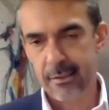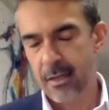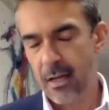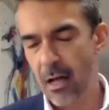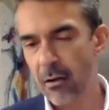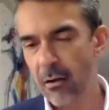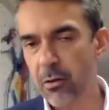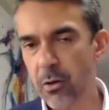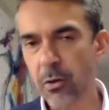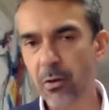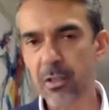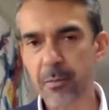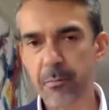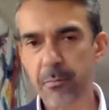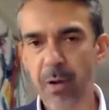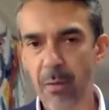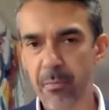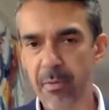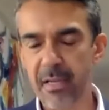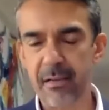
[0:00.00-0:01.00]
I'll call it
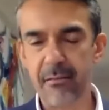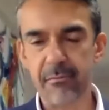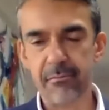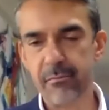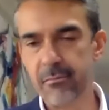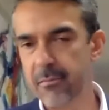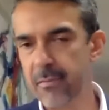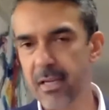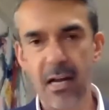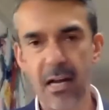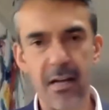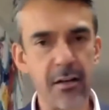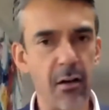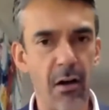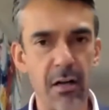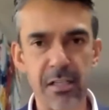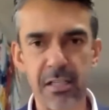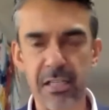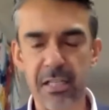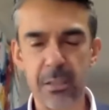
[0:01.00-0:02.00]
probably,
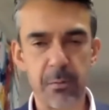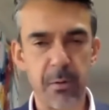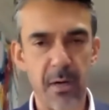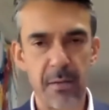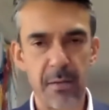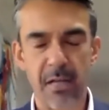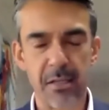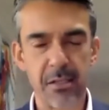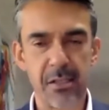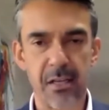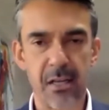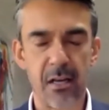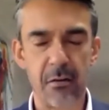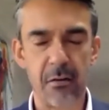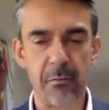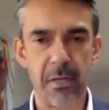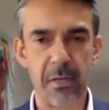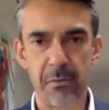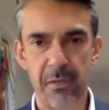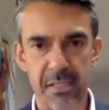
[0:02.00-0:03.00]
19, 20 months ago.
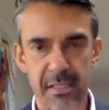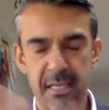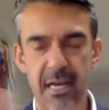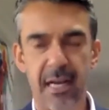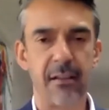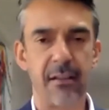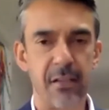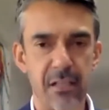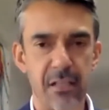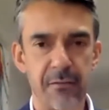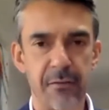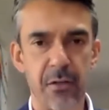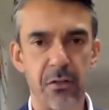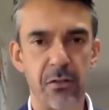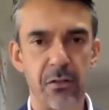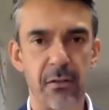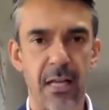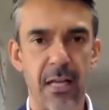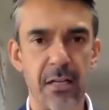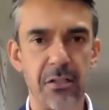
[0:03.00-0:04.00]
We started these
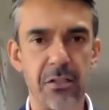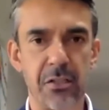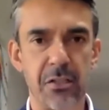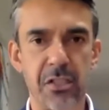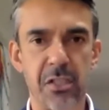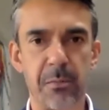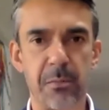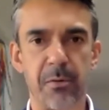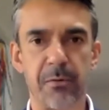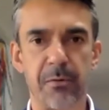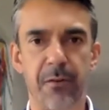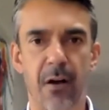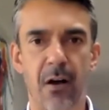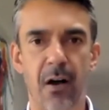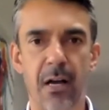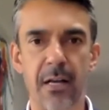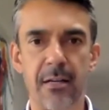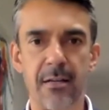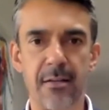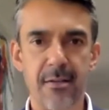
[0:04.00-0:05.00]
virtual lunches just to
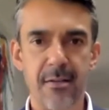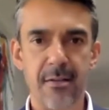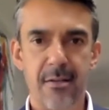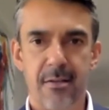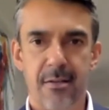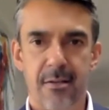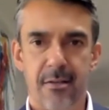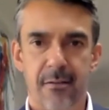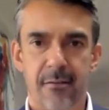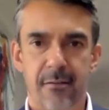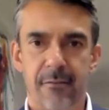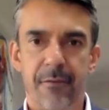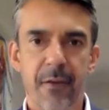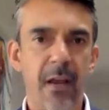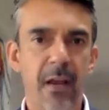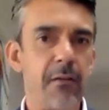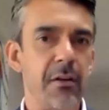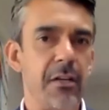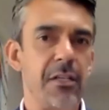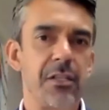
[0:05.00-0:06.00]
provide
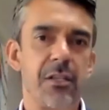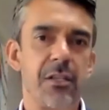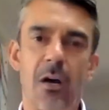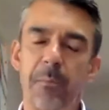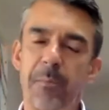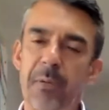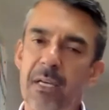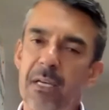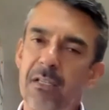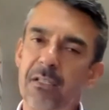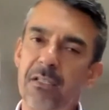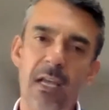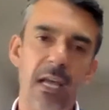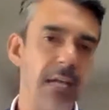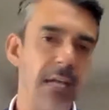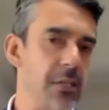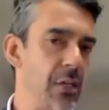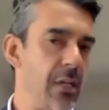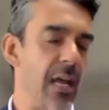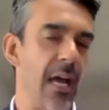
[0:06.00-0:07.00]
various topics,
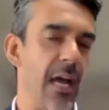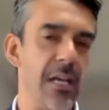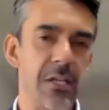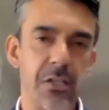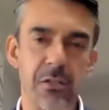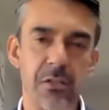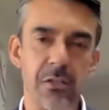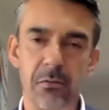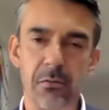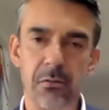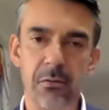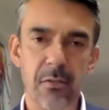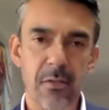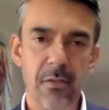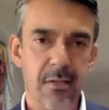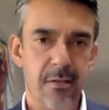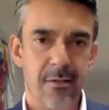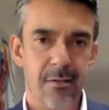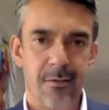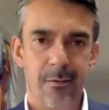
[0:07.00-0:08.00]
educational
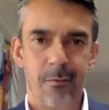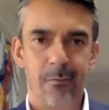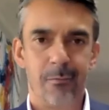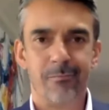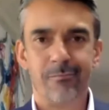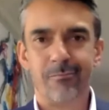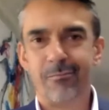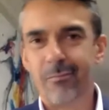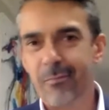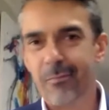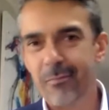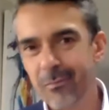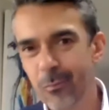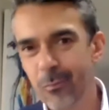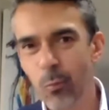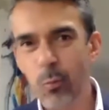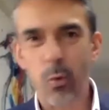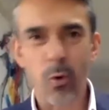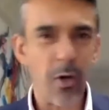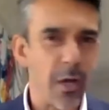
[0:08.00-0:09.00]

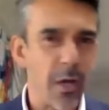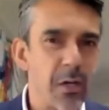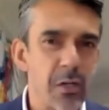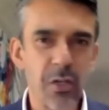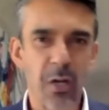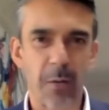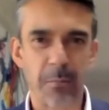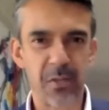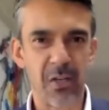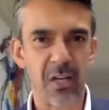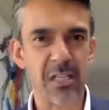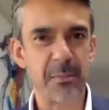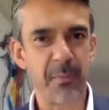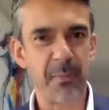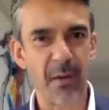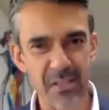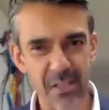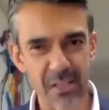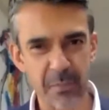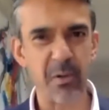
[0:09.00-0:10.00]
workshops, I
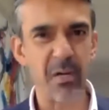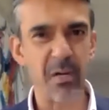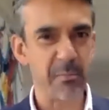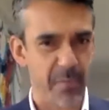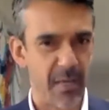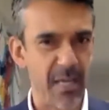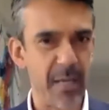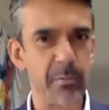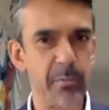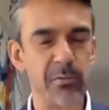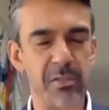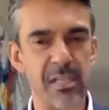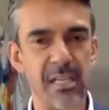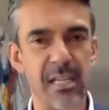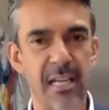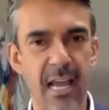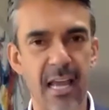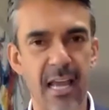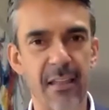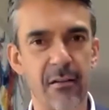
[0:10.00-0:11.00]
suppose, to bring people
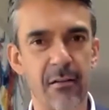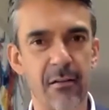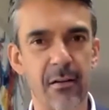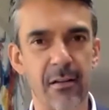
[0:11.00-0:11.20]
together.